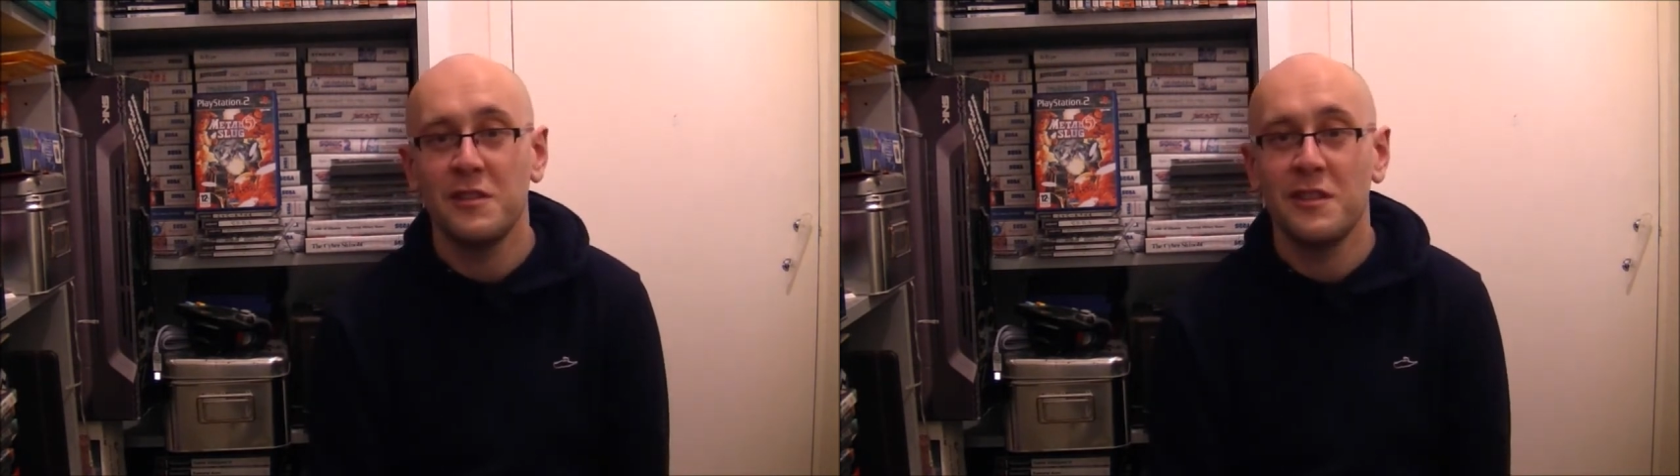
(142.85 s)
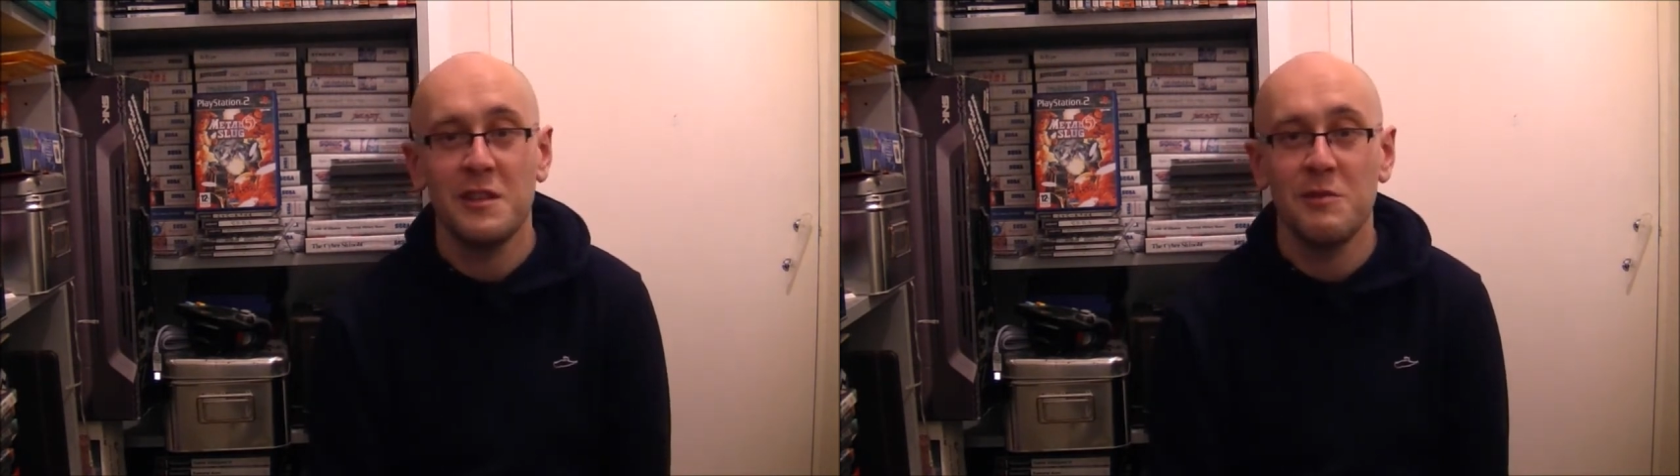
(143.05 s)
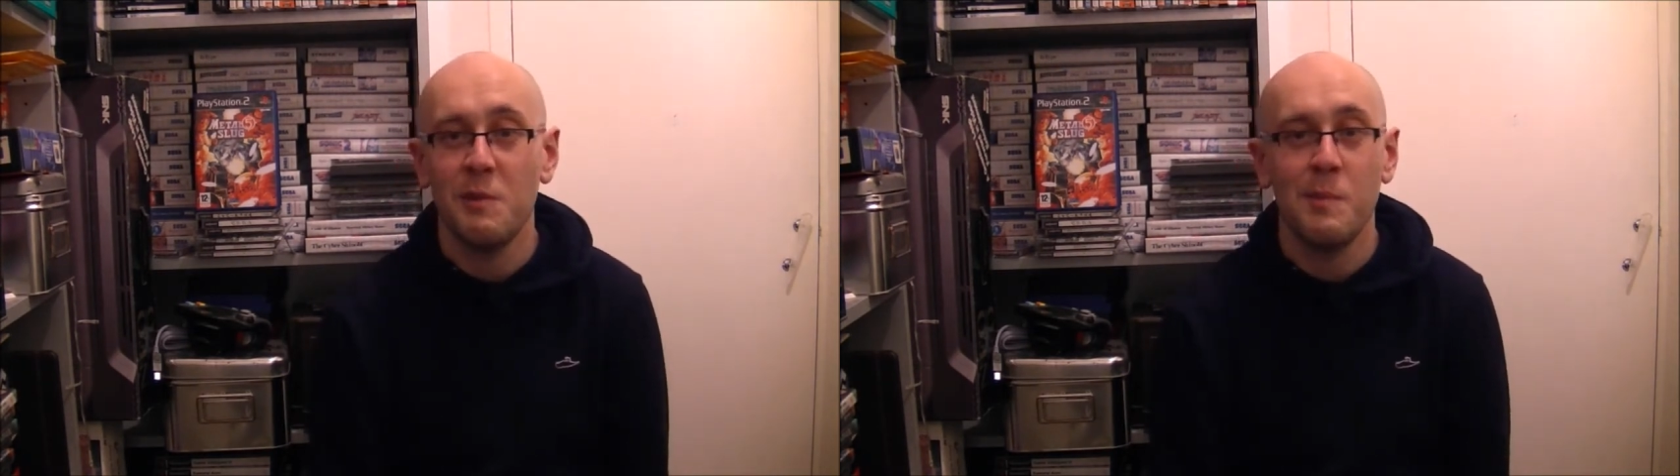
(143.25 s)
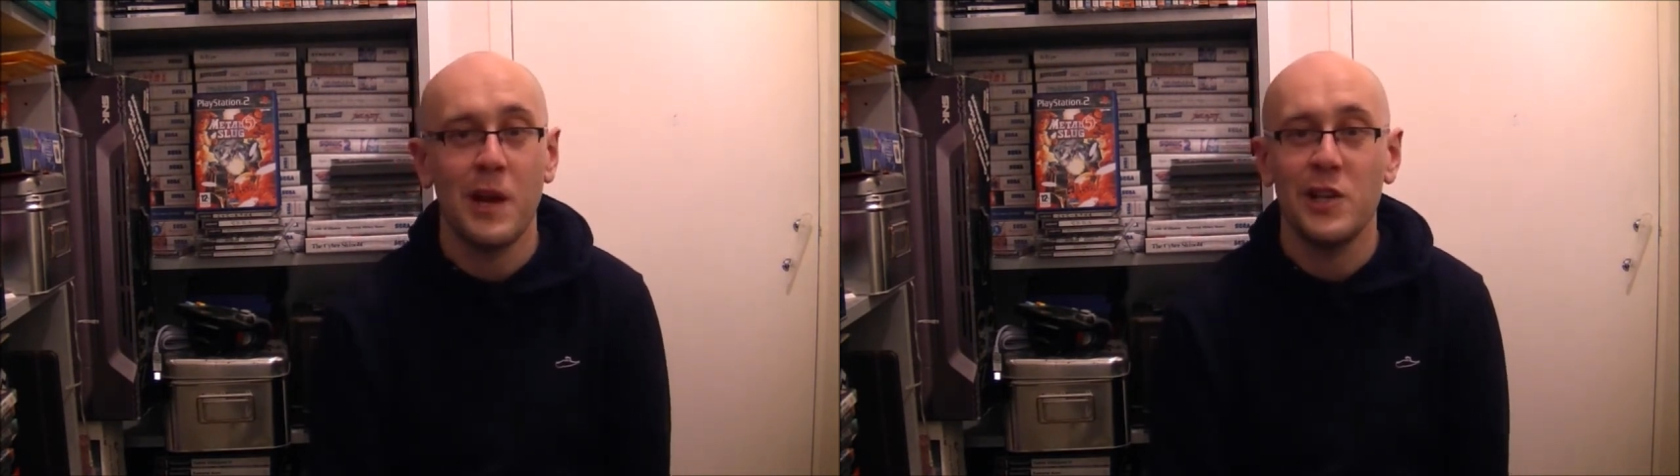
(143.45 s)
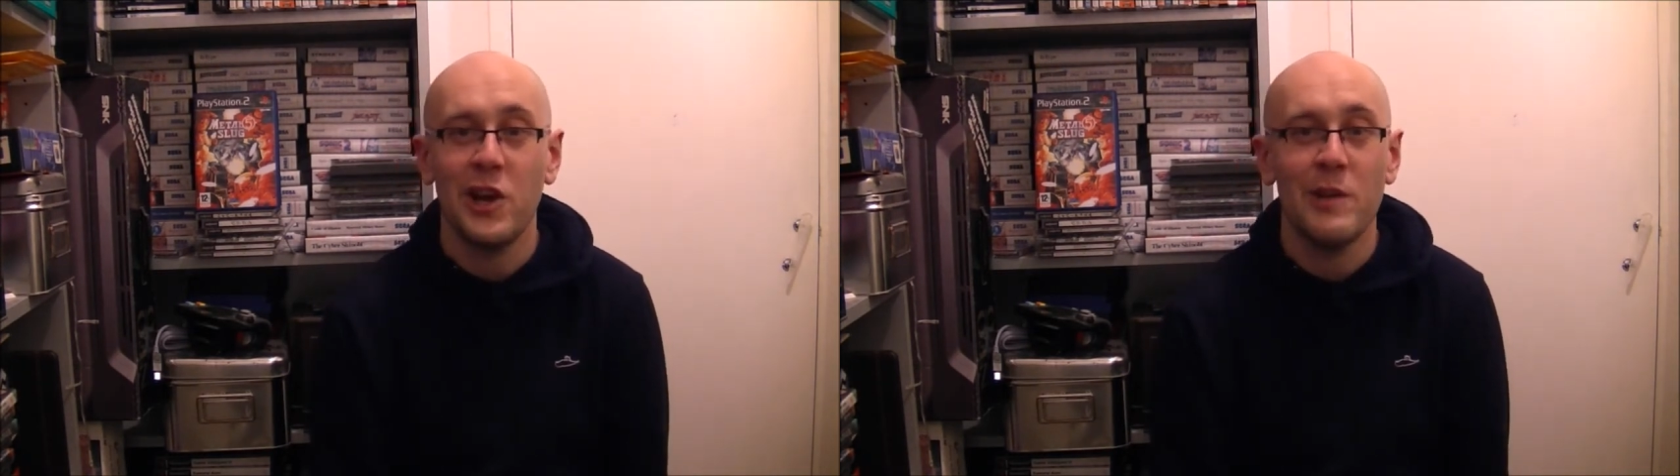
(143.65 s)
they seem to be
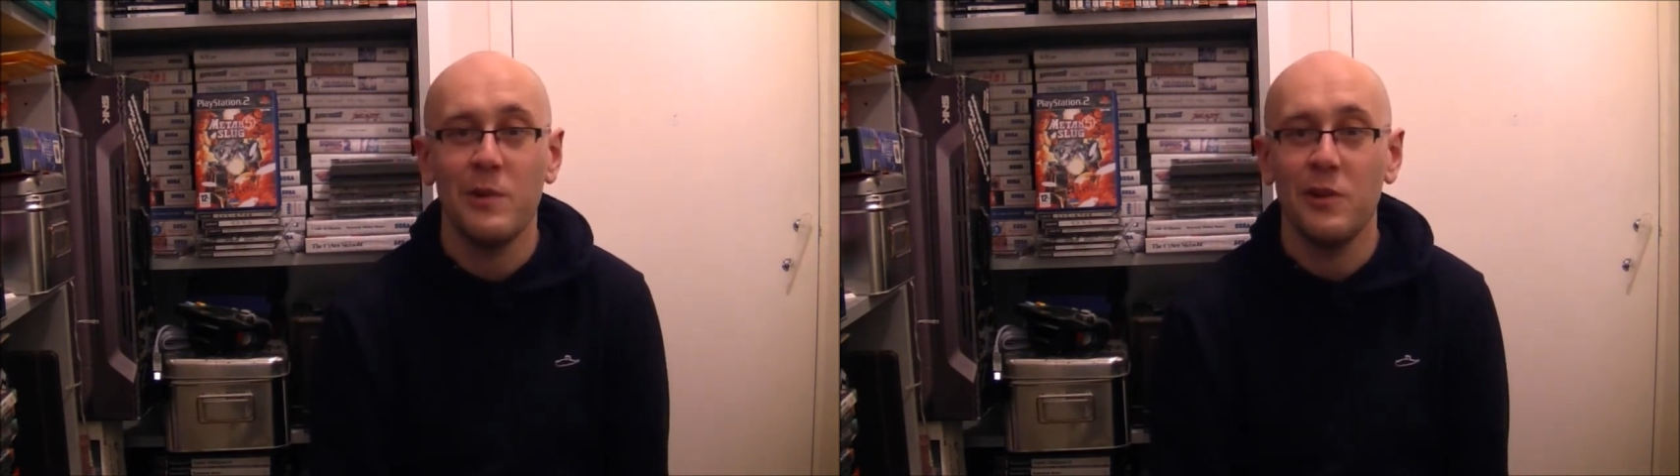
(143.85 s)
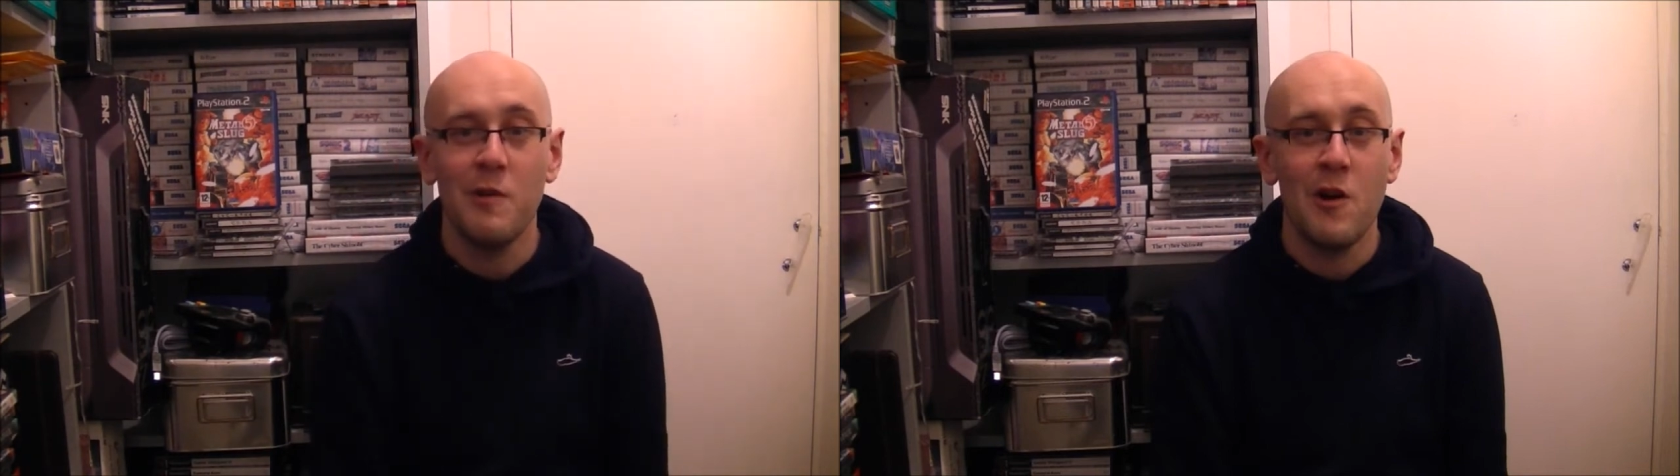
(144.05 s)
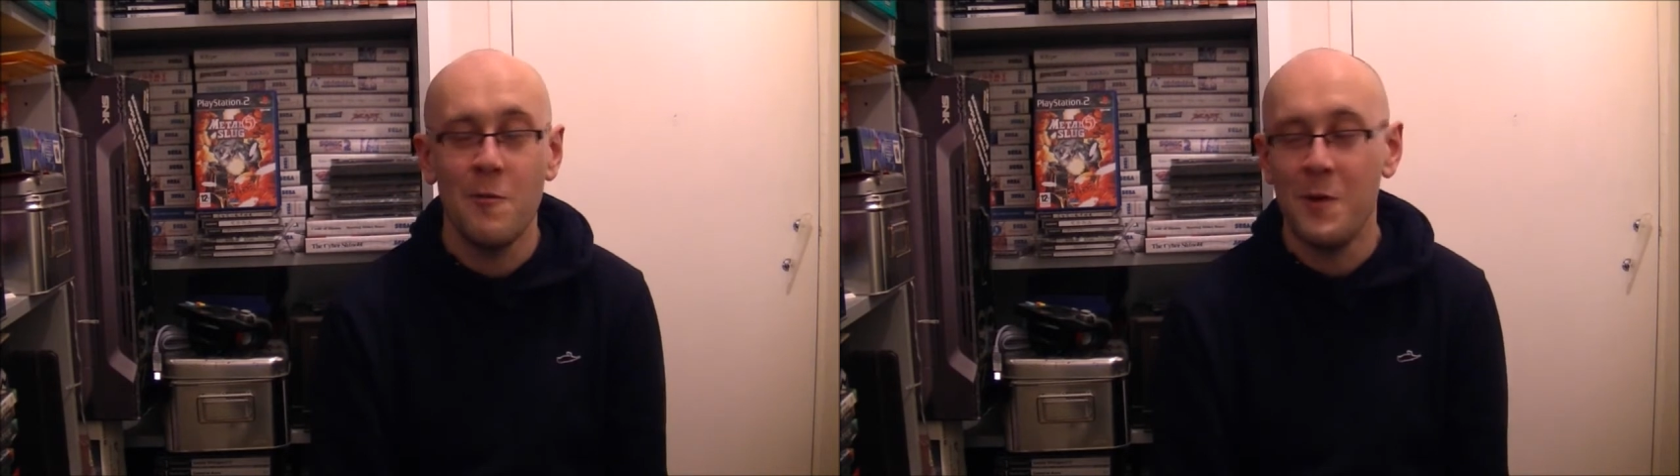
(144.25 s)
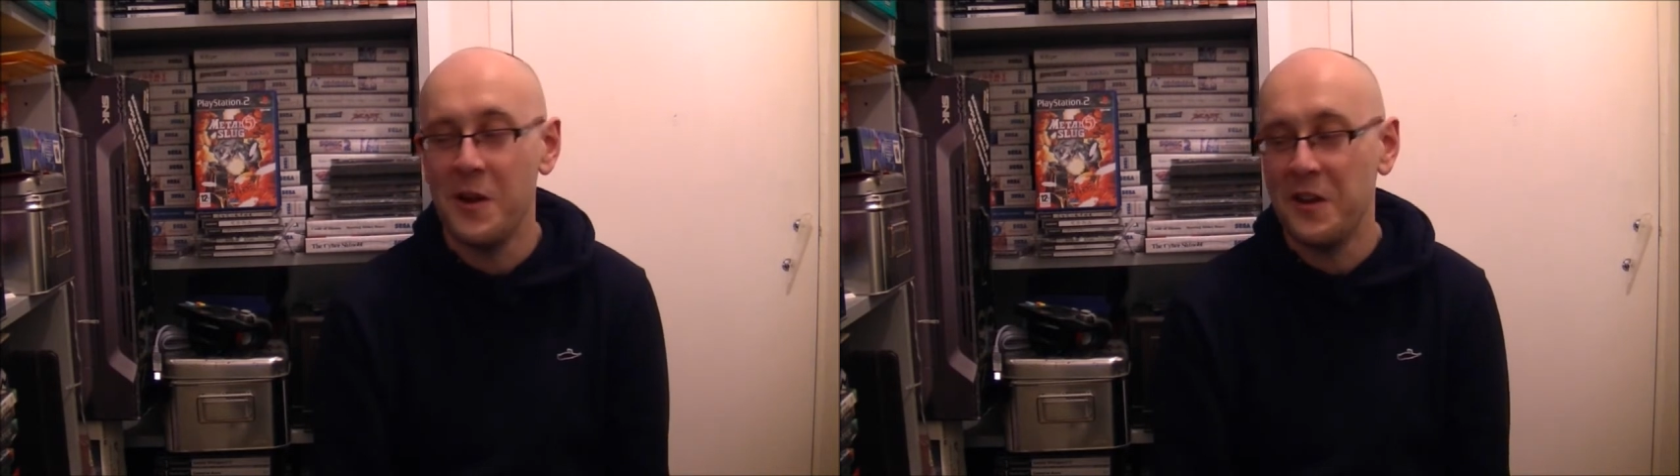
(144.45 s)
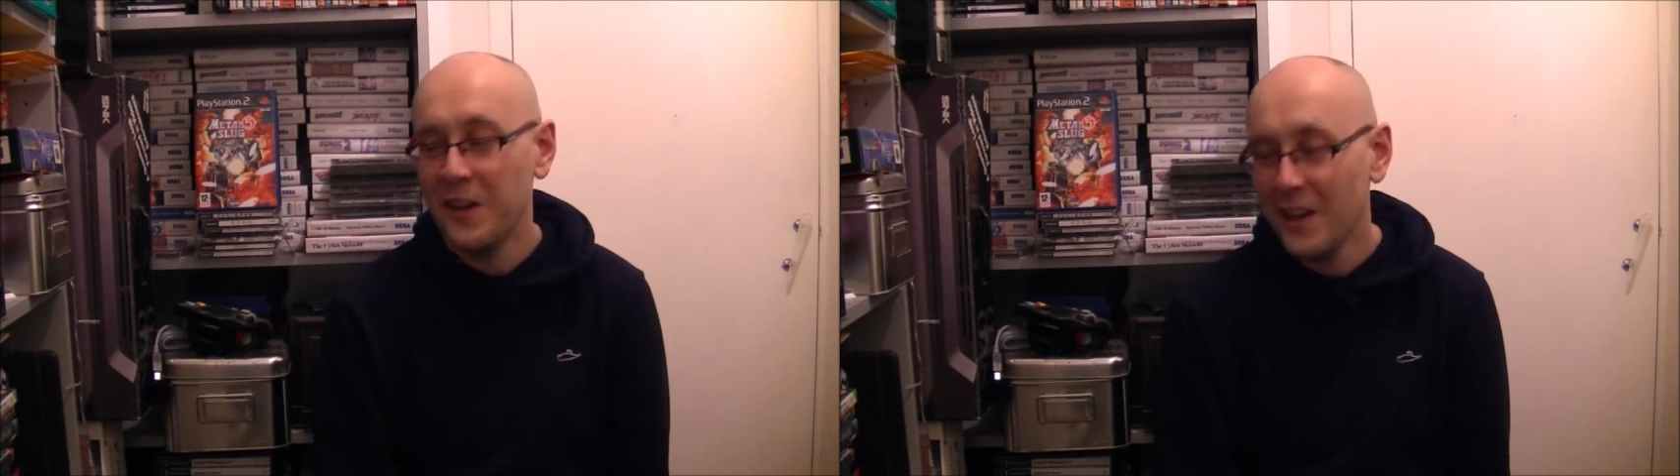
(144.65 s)
pretty cheap at the moment.